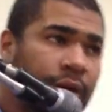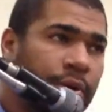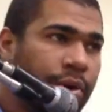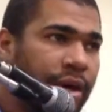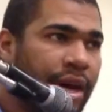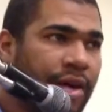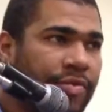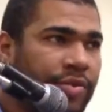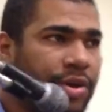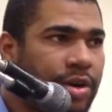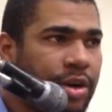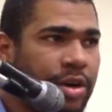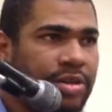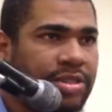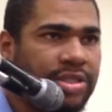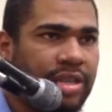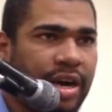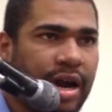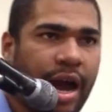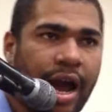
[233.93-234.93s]
We have a
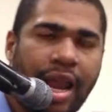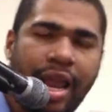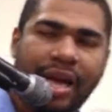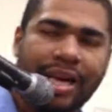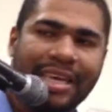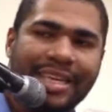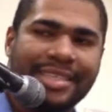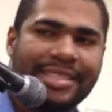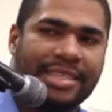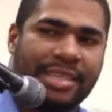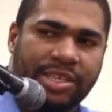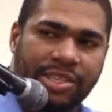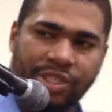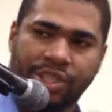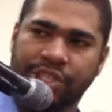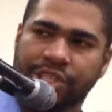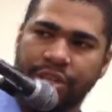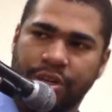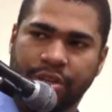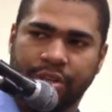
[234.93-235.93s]
nurse here. Alaq is
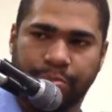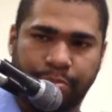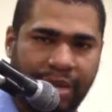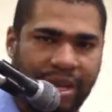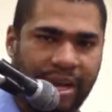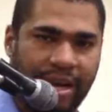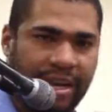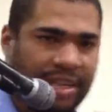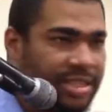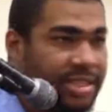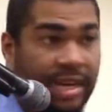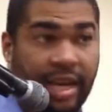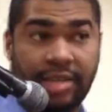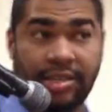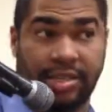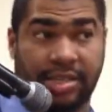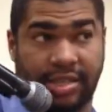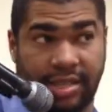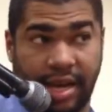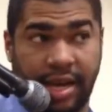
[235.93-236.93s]
congealed blood. It's not
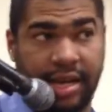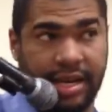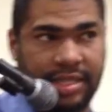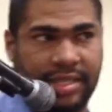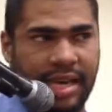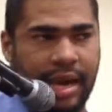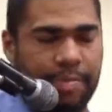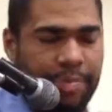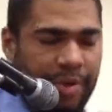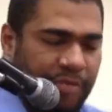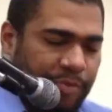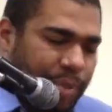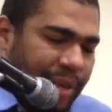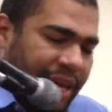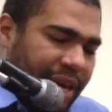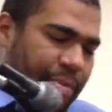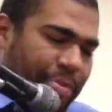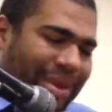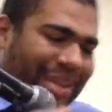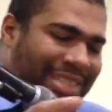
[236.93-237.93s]
just any type of
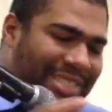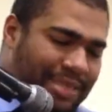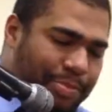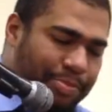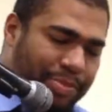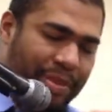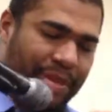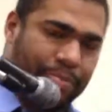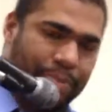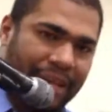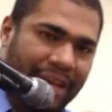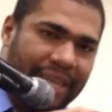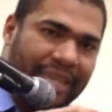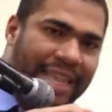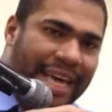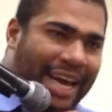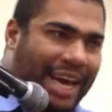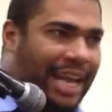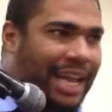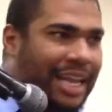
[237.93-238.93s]
blood, but it's blood
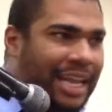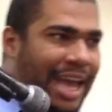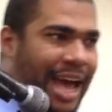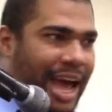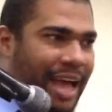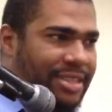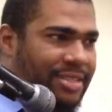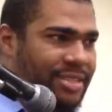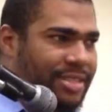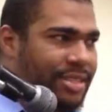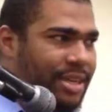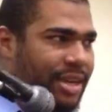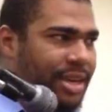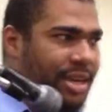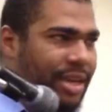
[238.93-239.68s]
that clots.